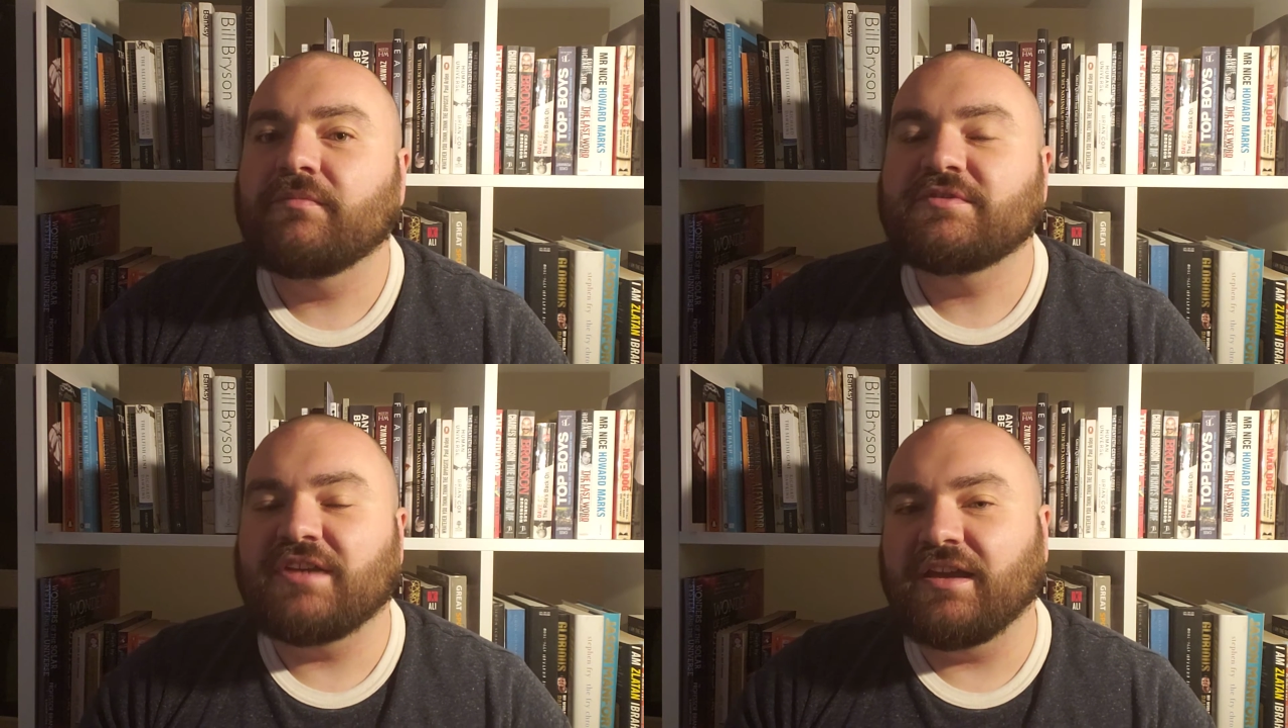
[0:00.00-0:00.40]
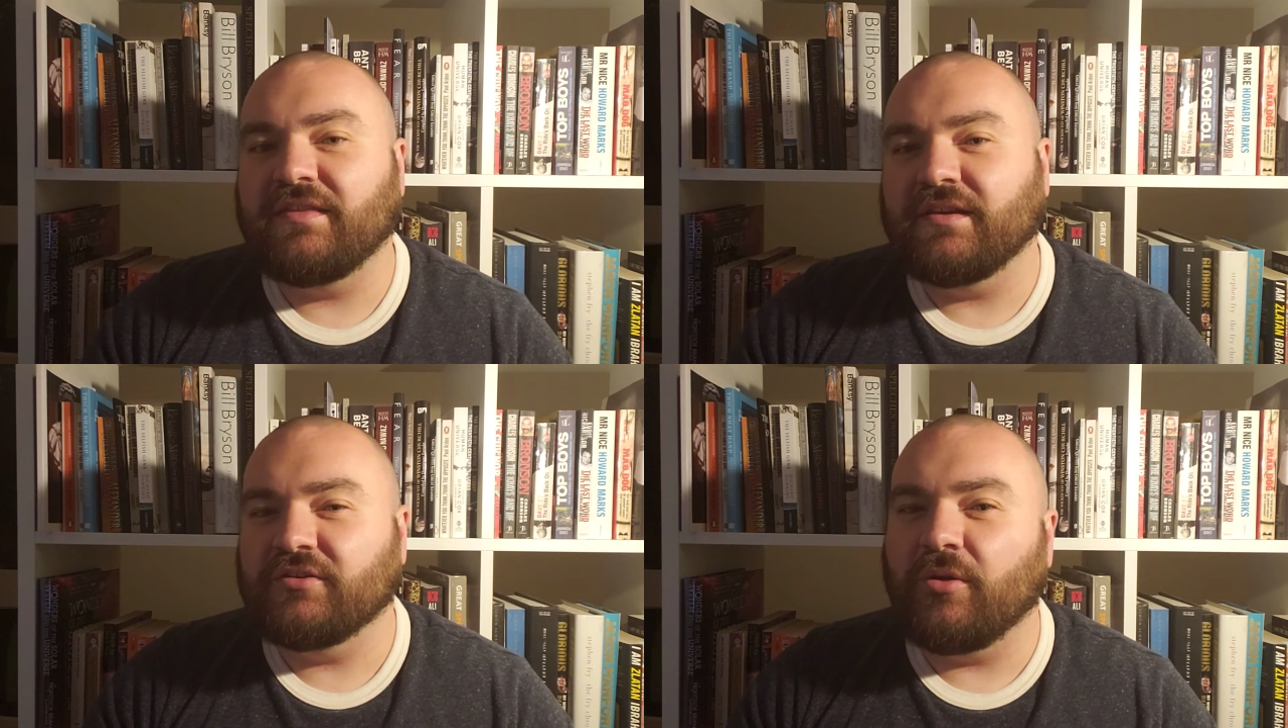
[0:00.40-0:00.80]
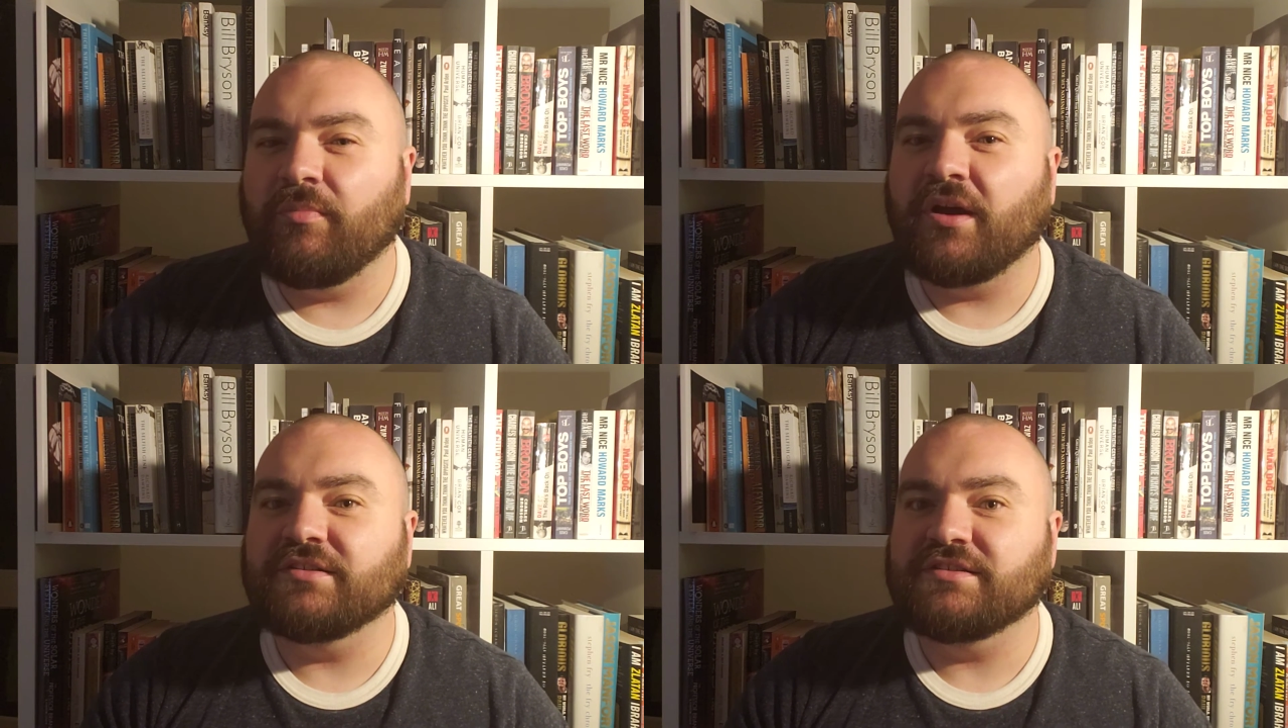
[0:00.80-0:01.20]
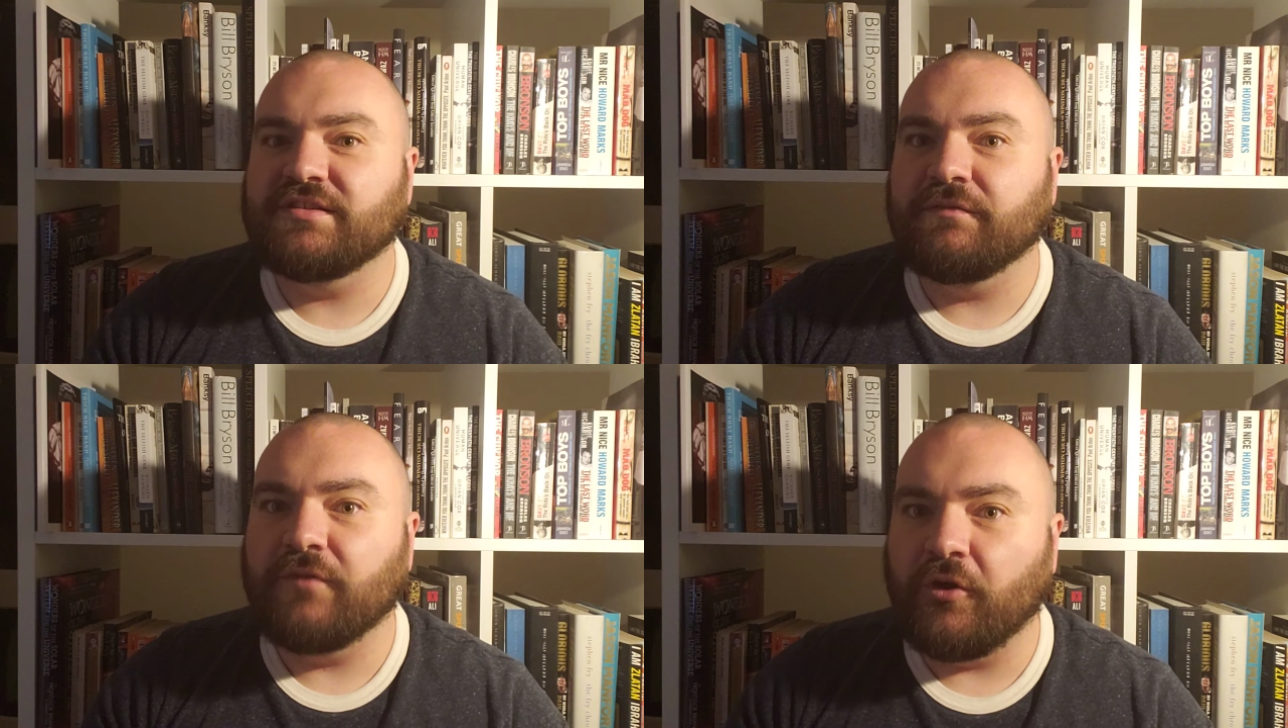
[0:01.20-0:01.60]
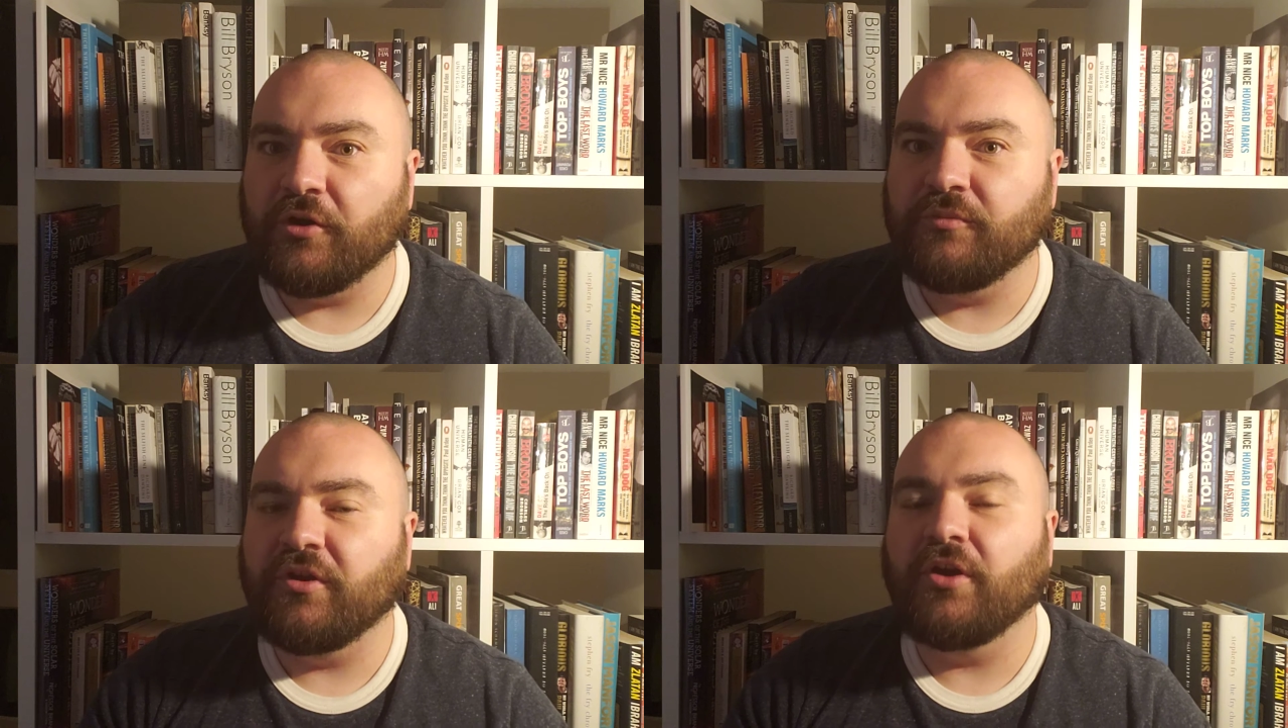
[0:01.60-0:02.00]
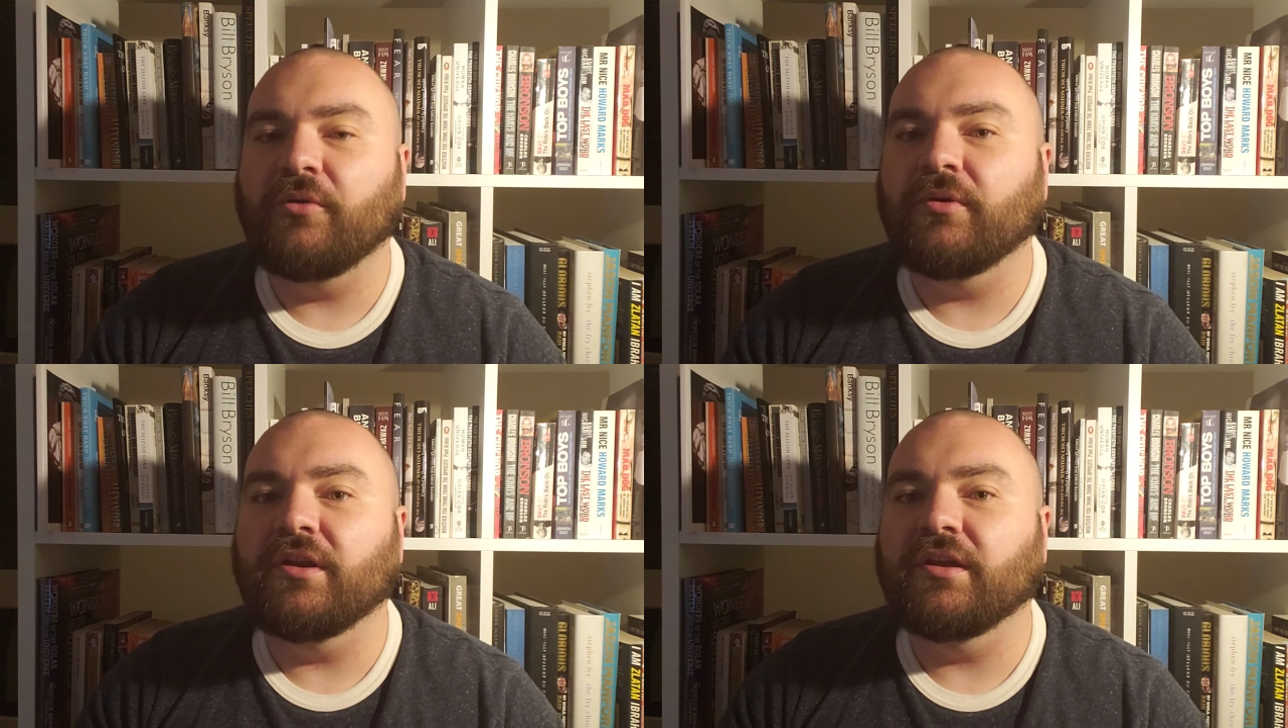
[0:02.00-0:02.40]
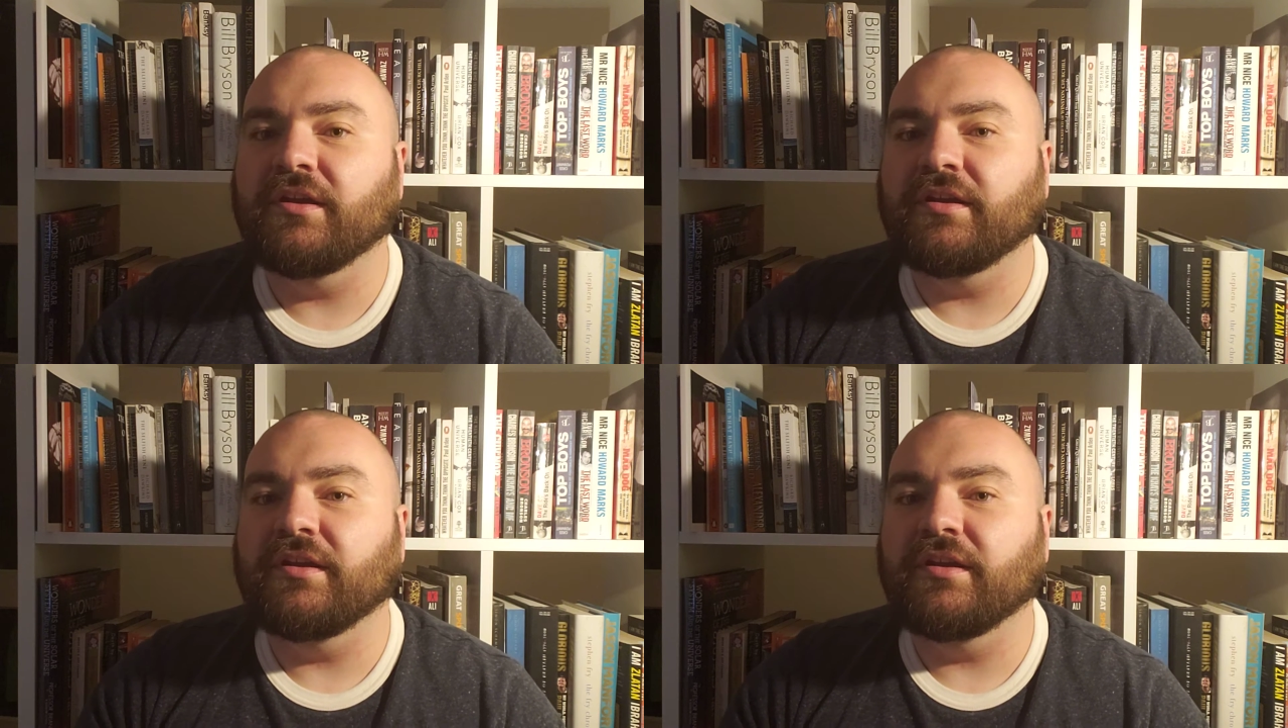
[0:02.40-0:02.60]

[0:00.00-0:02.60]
say things like positive vibes only